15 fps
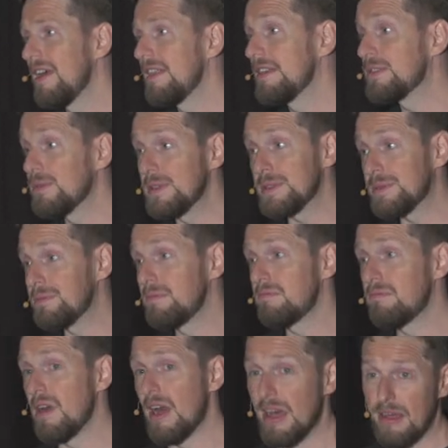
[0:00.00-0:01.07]
This was
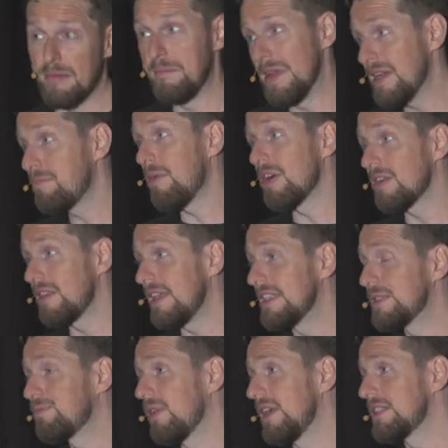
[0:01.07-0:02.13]
a big part of the
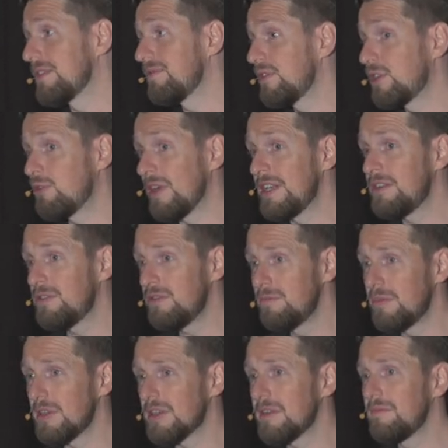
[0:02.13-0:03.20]
inspiration for creating
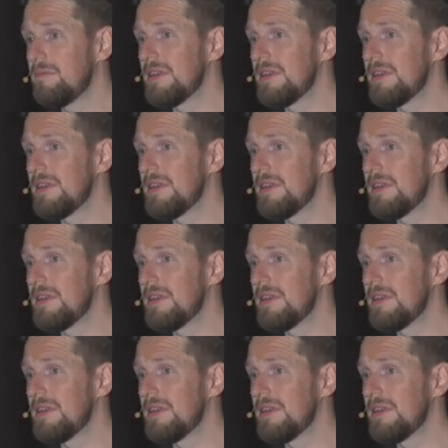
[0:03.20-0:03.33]
Gutenberg